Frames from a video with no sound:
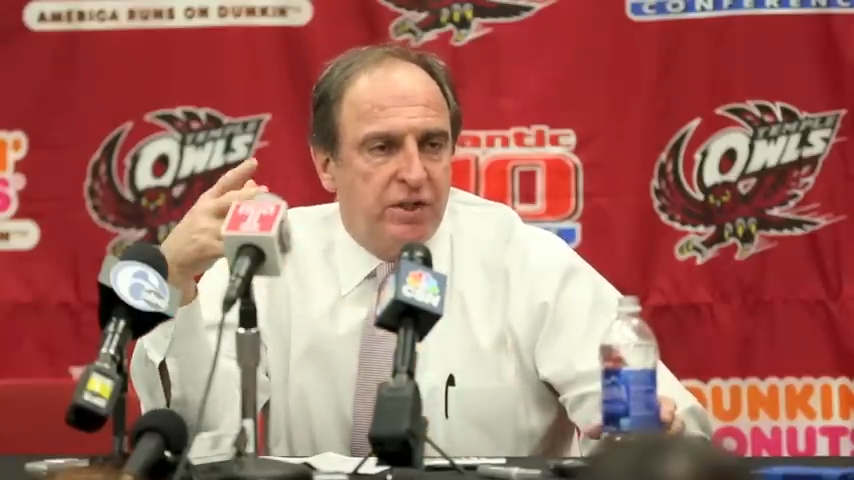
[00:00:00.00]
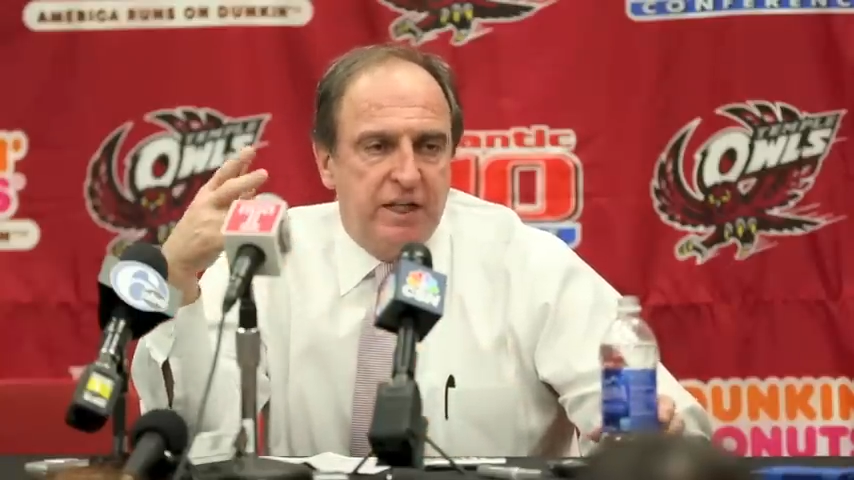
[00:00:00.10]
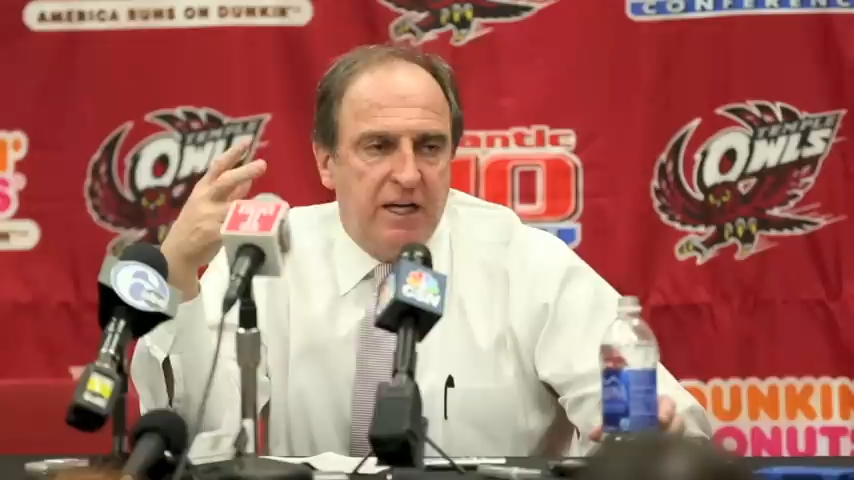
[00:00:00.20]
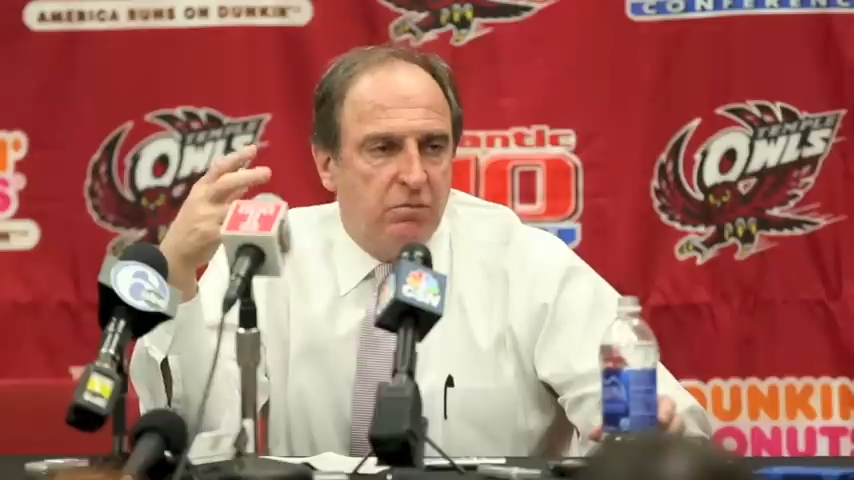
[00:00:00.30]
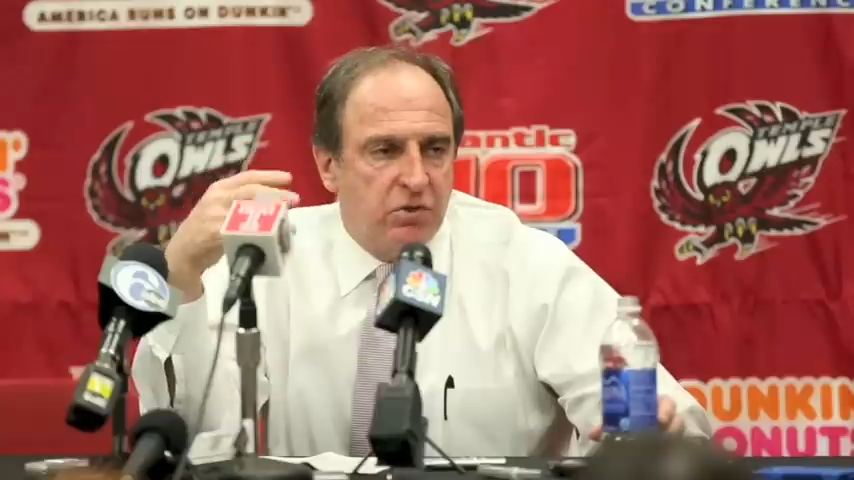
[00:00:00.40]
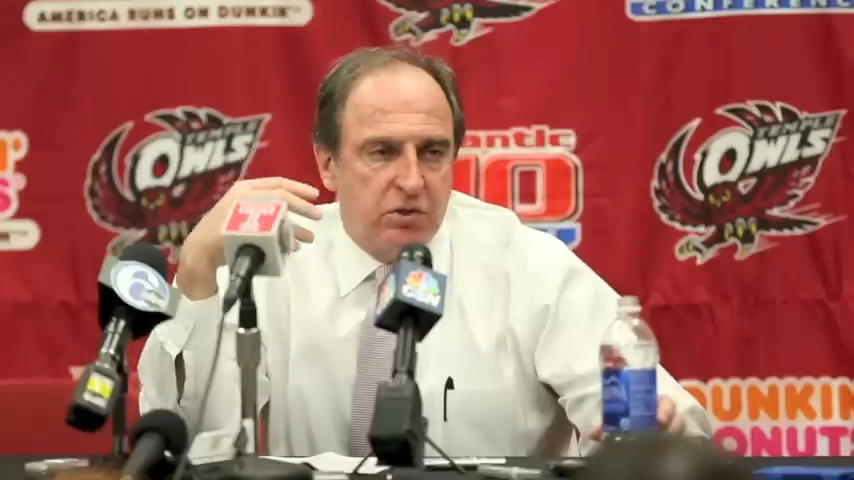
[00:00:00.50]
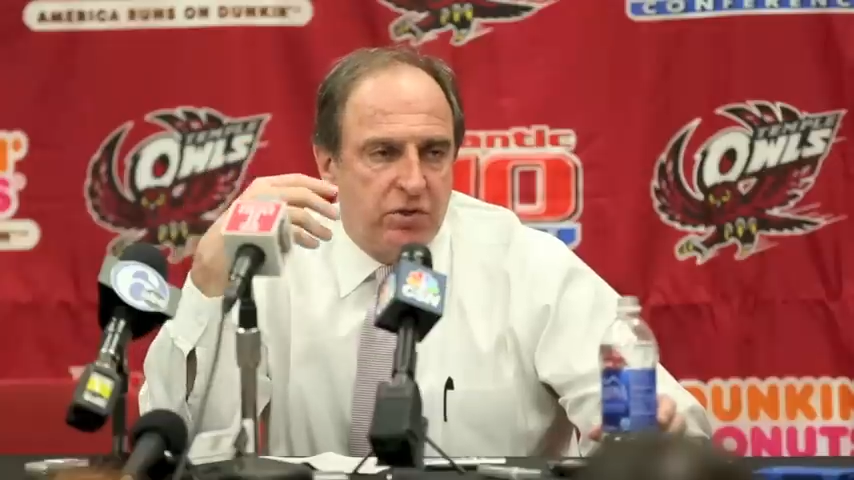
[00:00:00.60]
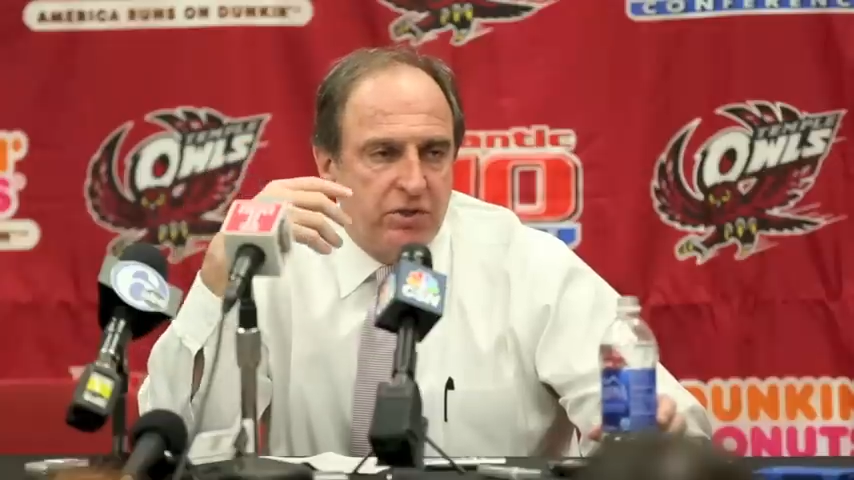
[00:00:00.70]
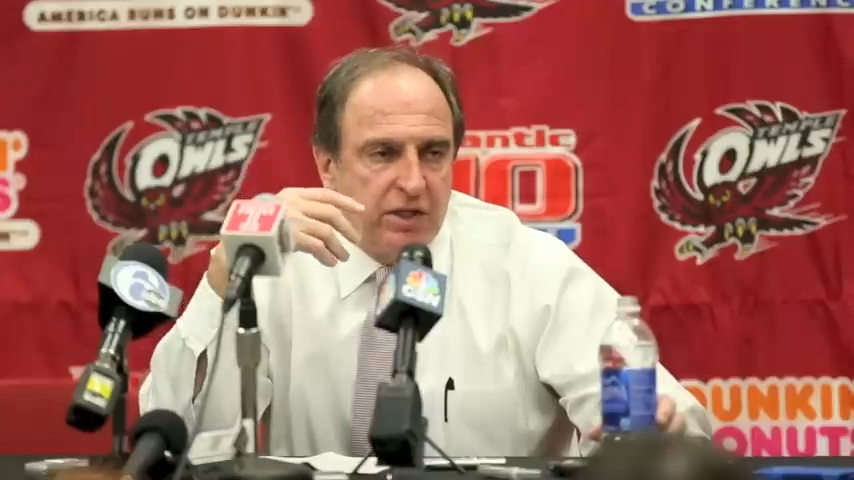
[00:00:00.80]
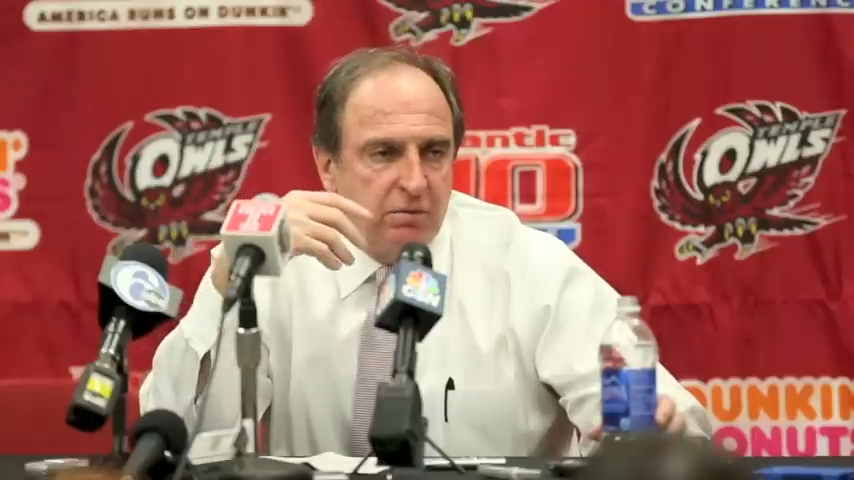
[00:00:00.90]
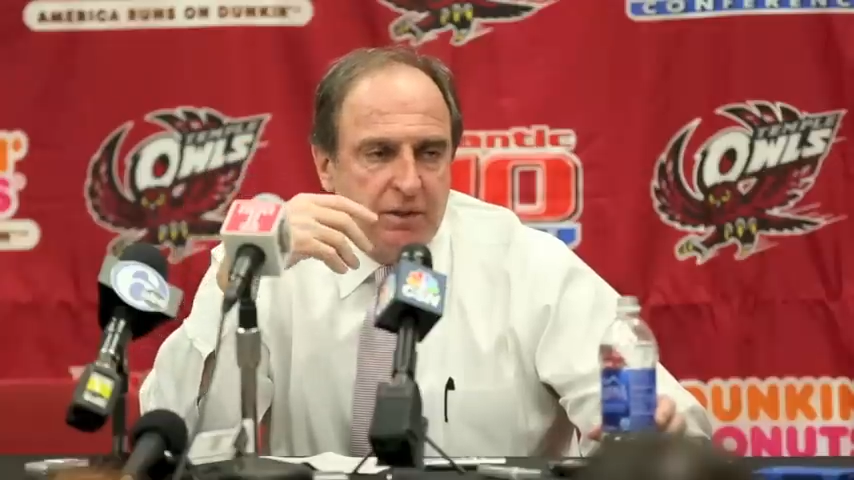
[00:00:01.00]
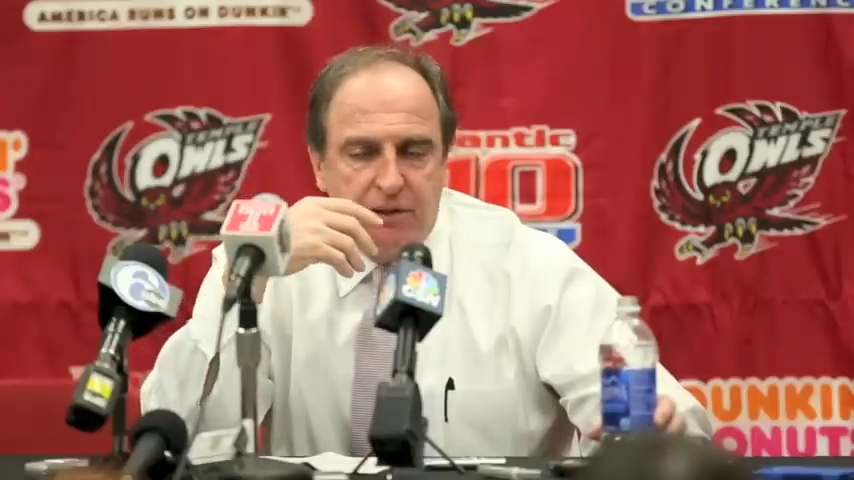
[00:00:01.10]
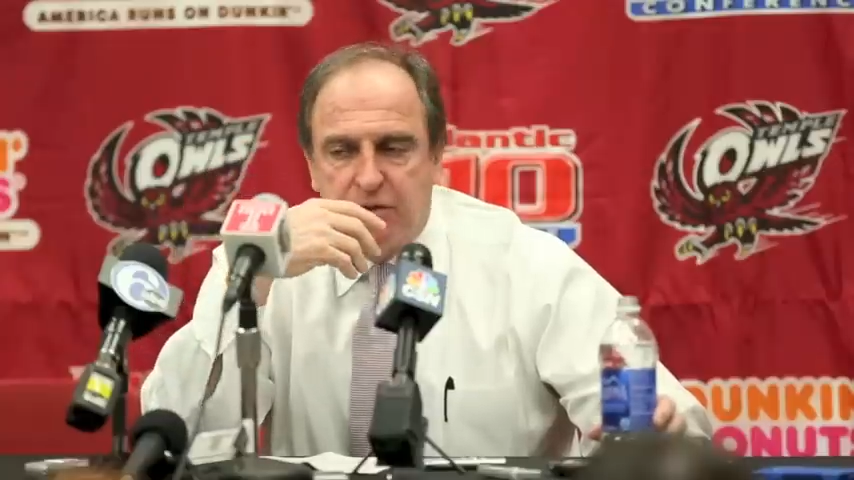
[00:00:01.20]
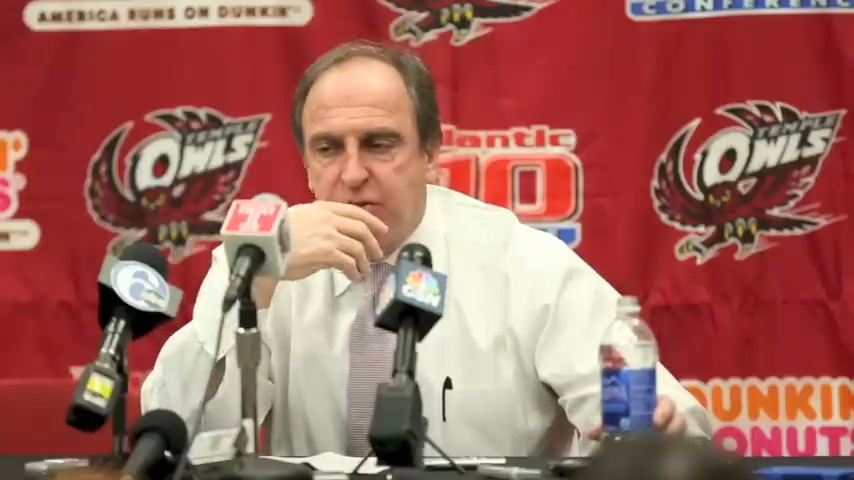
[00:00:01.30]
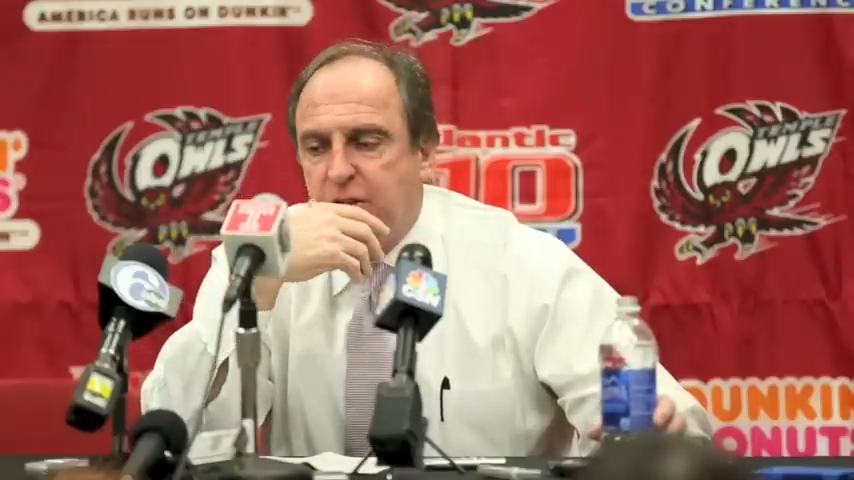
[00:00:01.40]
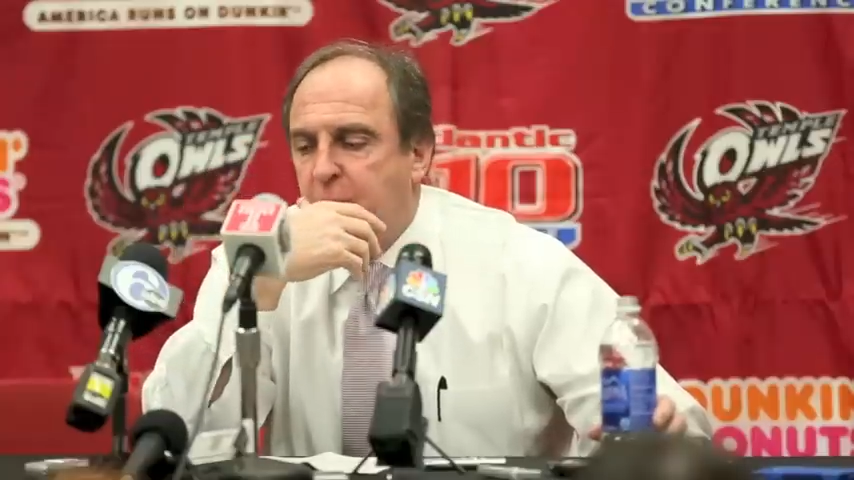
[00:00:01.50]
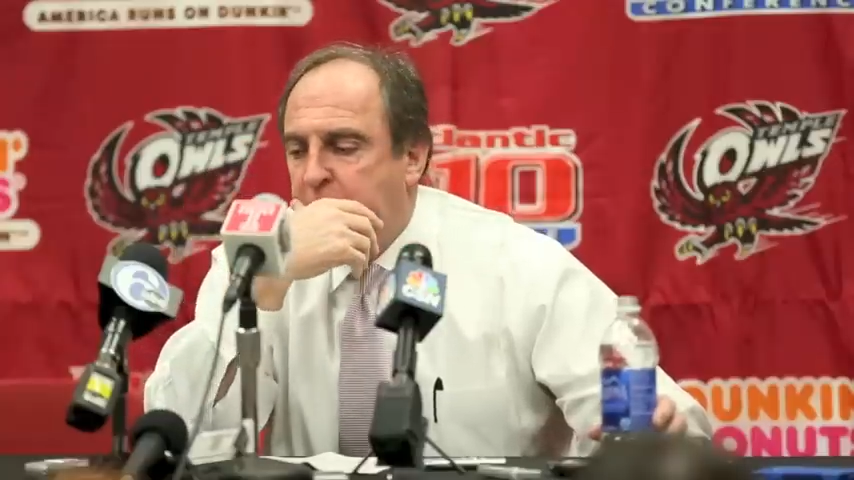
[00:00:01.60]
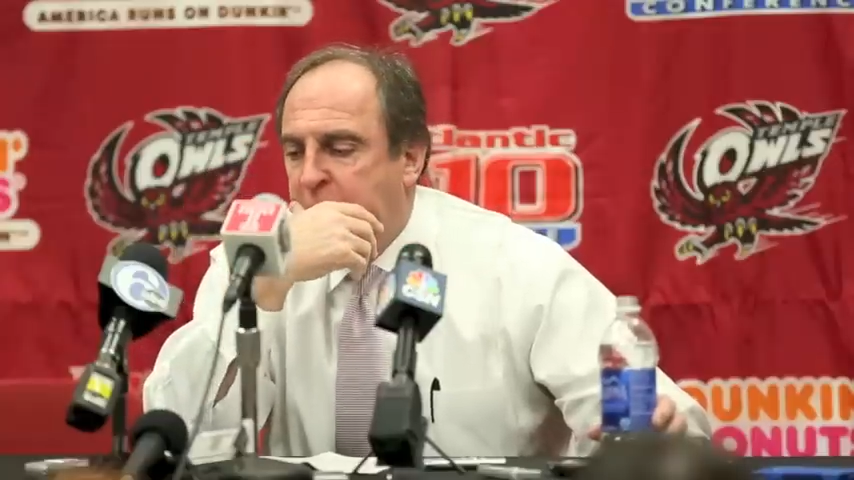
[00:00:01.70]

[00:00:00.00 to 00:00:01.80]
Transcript: the game as good as anybody you see.